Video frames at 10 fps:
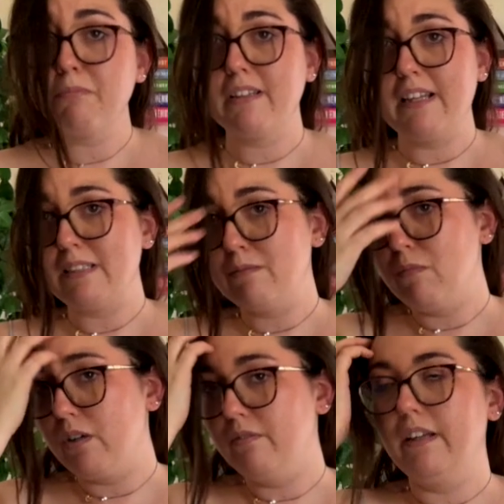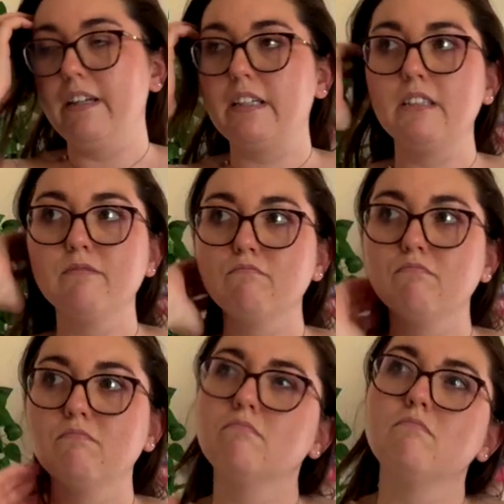but that's more of like
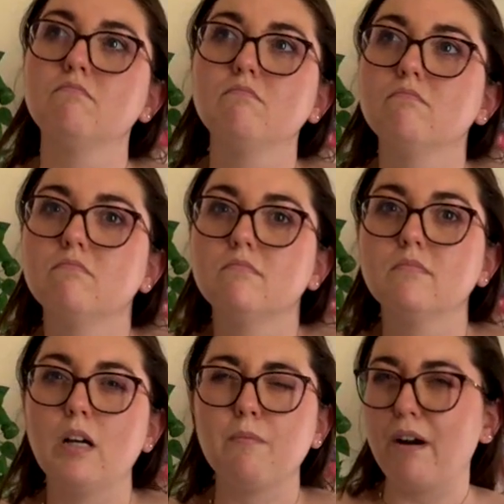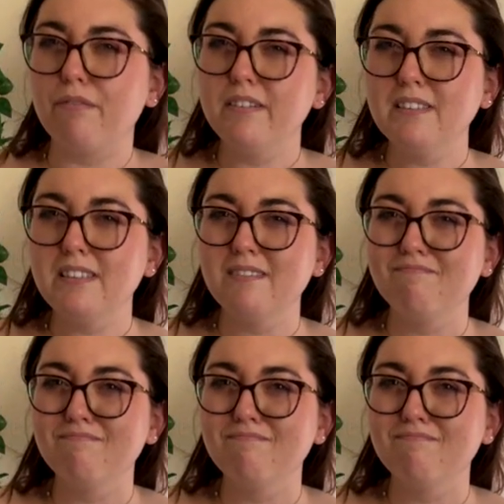preference.